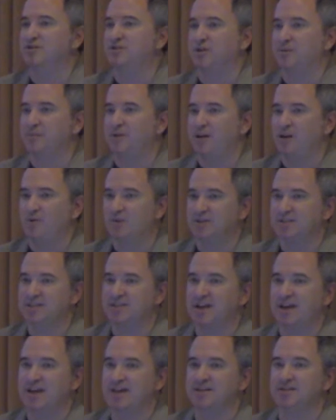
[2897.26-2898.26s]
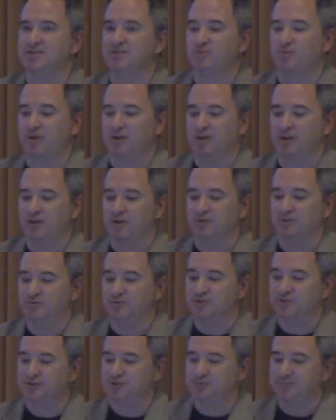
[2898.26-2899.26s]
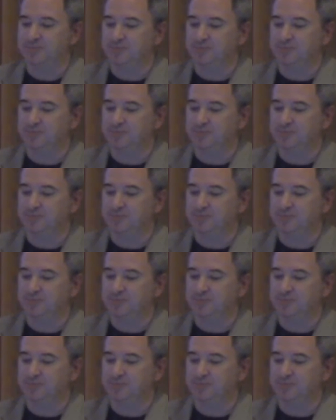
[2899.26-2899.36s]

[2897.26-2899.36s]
determining what stays and what goes.